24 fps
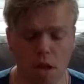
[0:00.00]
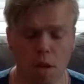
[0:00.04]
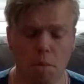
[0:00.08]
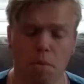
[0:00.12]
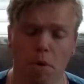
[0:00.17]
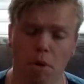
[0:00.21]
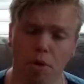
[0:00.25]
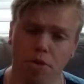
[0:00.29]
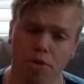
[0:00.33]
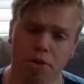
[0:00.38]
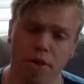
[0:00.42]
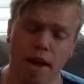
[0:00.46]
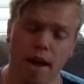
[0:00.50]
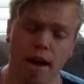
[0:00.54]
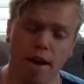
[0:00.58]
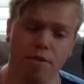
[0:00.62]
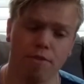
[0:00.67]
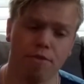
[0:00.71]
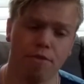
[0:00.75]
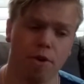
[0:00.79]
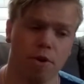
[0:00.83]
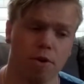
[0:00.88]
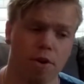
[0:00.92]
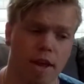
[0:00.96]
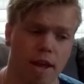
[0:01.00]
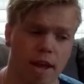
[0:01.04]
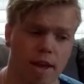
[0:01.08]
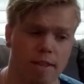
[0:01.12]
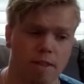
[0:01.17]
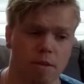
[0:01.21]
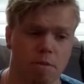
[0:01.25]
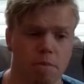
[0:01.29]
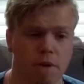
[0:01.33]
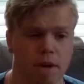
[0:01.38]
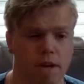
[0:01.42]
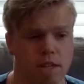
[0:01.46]
both the iPhone and
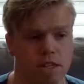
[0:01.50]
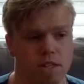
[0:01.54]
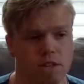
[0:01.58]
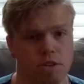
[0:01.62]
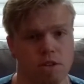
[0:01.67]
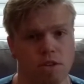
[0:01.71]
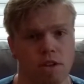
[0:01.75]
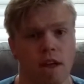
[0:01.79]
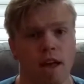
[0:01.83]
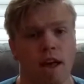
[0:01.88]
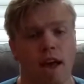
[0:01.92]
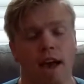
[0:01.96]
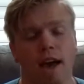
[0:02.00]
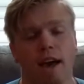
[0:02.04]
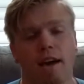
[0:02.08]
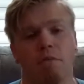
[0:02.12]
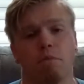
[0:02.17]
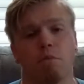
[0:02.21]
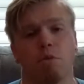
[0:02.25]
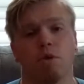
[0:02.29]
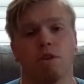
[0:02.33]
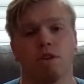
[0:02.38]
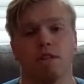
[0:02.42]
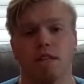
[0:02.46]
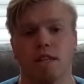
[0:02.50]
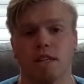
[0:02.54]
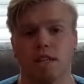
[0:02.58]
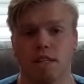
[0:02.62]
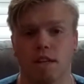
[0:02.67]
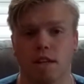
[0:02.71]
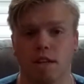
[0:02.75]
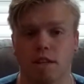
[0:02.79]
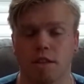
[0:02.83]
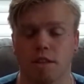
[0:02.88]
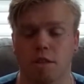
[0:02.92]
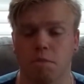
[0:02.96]
the Pixel had more
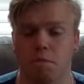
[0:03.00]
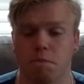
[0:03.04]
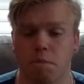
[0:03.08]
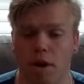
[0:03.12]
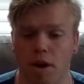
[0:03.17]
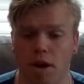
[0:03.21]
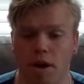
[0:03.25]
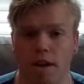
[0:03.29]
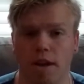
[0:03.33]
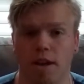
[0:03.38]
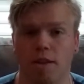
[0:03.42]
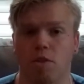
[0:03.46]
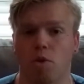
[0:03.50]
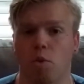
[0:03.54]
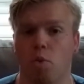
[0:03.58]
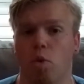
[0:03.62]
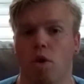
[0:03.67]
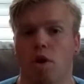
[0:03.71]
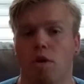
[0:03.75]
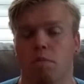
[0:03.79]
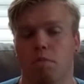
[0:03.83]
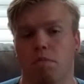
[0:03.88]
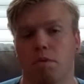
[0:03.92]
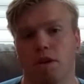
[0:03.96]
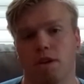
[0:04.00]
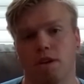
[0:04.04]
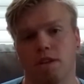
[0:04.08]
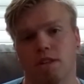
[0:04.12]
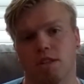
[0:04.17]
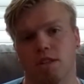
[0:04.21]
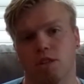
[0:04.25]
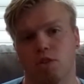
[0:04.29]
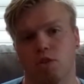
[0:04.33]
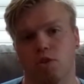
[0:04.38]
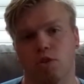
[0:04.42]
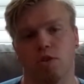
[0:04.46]
detail in the bark, and the
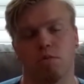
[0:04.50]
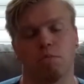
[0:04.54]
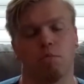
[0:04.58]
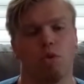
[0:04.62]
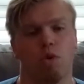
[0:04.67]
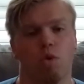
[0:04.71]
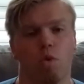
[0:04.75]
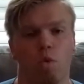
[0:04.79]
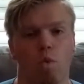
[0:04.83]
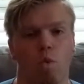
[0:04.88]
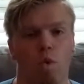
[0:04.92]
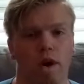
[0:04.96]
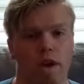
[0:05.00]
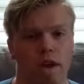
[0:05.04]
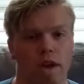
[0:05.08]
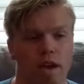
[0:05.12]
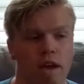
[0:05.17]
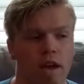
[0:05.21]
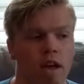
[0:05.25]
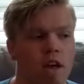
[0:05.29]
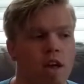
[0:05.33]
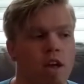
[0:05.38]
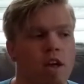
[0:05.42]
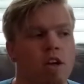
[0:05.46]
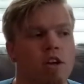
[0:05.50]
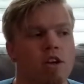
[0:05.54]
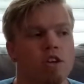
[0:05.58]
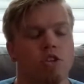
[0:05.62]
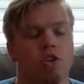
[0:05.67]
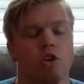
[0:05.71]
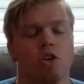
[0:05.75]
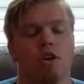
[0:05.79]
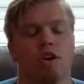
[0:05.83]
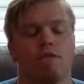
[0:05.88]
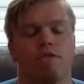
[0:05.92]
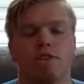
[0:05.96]
OnePlus looked more white.
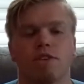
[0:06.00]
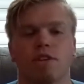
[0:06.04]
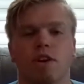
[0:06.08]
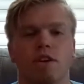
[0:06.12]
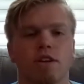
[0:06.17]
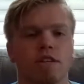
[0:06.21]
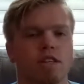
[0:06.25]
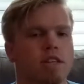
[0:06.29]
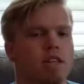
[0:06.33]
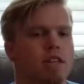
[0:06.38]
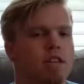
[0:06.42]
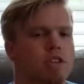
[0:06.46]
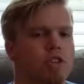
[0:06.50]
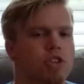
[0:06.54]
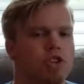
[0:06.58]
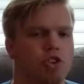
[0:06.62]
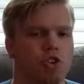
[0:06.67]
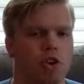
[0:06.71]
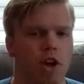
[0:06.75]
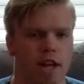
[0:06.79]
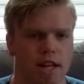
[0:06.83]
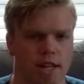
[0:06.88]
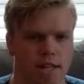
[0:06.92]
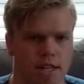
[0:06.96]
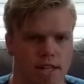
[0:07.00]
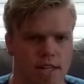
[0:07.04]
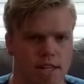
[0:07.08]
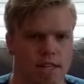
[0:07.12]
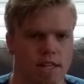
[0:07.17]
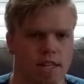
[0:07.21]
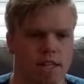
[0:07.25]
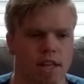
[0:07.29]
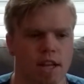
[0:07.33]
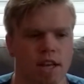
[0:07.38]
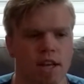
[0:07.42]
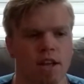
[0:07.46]
So if you start seeing a trend,
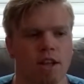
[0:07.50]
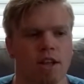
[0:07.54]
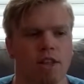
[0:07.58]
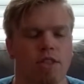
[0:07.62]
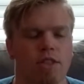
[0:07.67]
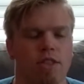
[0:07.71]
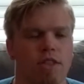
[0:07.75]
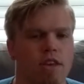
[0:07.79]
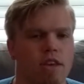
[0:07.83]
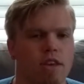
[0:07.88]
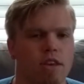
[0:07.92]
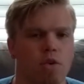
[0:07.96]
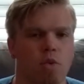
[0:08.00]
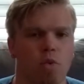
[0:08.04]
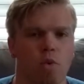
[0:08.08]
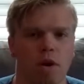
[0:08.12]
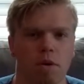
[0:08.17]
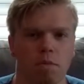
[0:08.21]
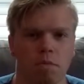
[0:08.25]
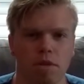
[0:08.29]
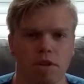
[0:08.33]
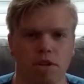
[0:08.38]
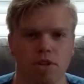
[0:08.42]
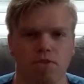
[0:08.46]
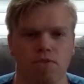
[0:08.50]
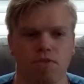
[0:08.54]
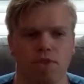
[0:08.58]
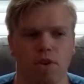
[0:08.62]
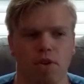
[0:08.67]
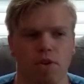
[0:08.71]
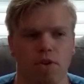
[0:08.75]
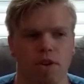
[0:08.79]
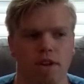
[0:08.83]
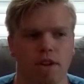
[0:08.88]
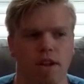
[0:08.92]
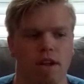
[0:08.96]
the OnePlus
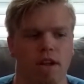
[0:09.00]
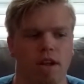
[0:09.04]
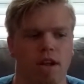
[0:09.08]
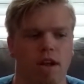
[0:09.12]
phone